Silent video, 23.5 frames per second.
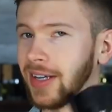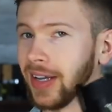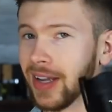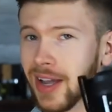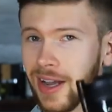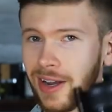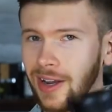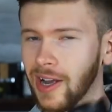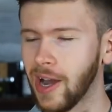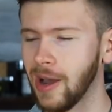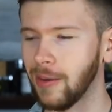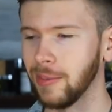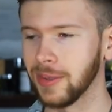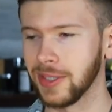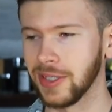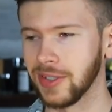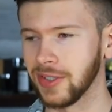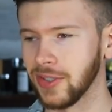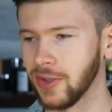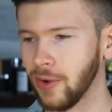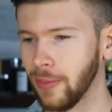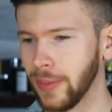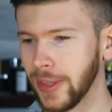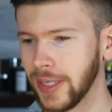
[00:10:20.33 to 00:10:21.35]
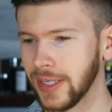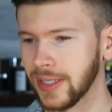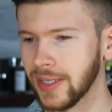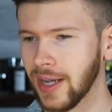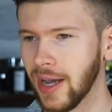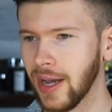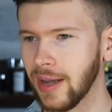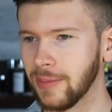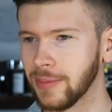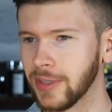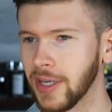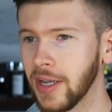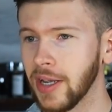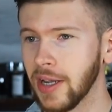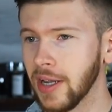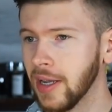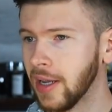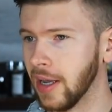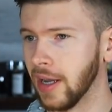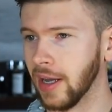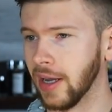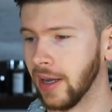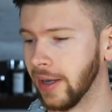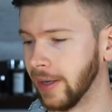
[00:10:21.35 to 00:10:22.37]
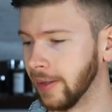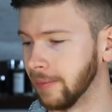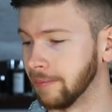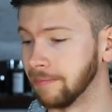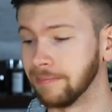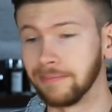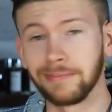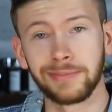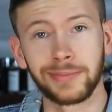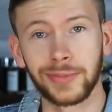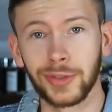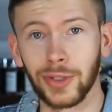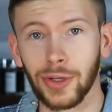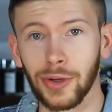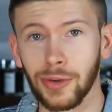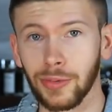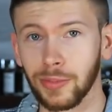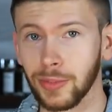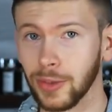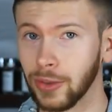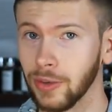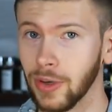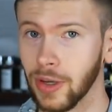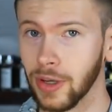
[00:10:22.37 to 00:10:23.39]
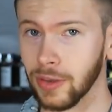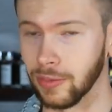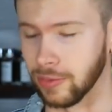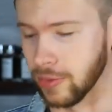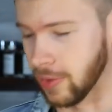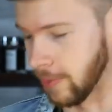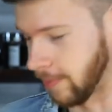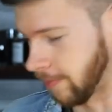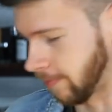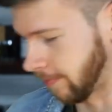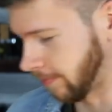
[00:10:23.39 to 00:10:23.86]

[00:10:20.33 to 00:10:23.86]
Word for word: It got commented so many times. Um, so who knows?